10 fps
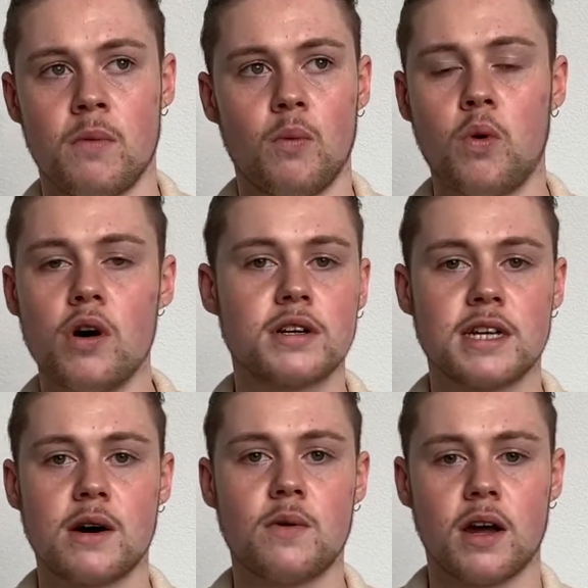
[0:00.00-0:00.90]
worked
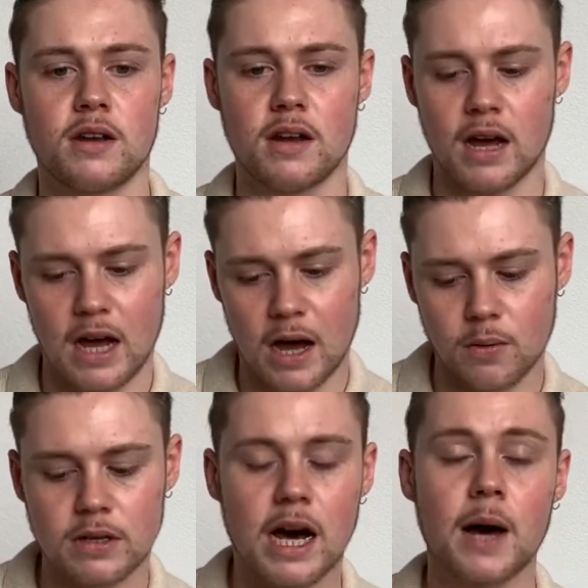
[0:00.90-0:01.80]
out, and I
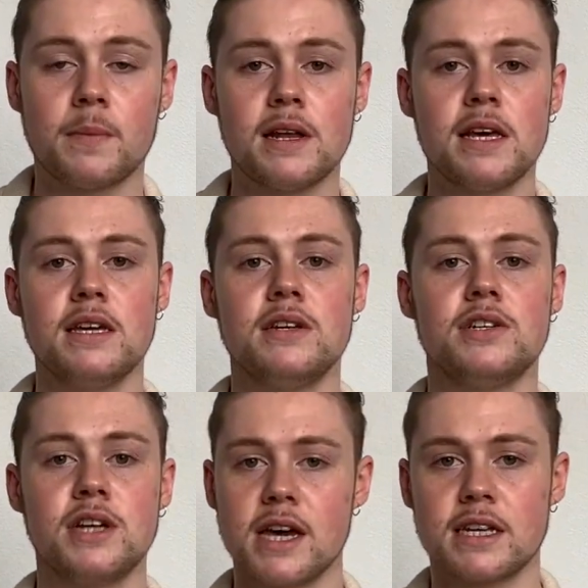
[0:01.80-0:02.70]
would happily
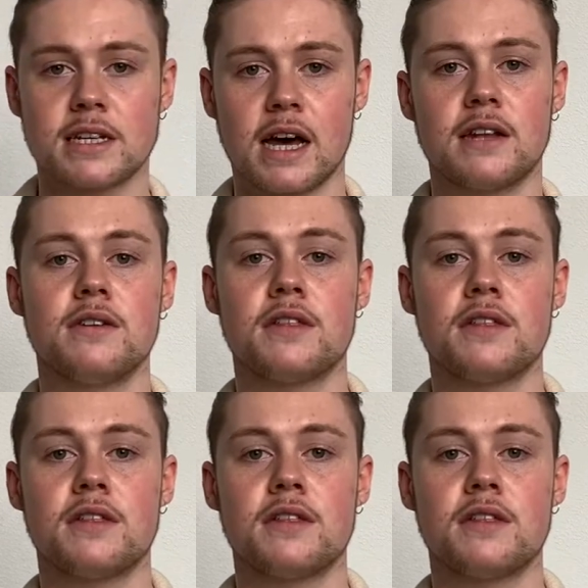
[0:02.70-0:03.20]
shake his hand,